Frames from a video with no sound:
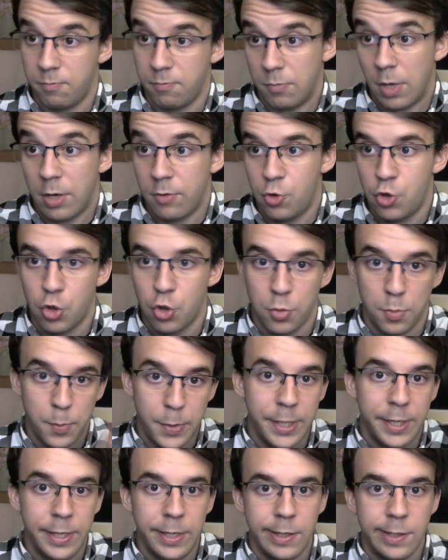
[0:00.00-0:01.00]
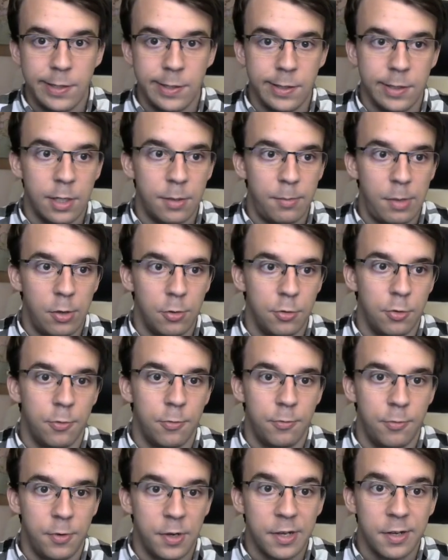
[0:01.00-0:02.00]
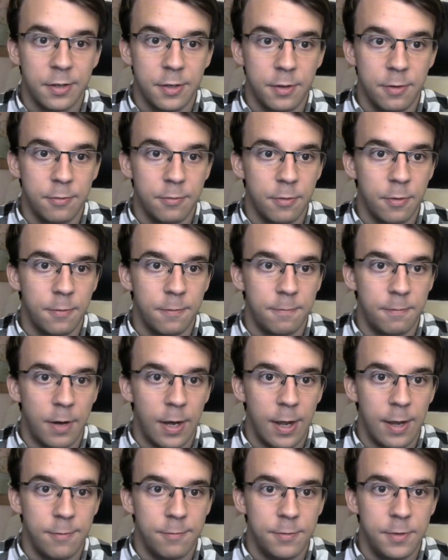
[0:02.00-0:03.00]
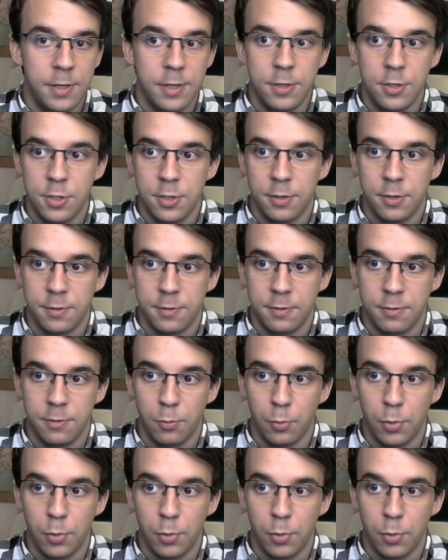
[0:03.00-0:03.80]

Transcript: That should be the amount of negative five digits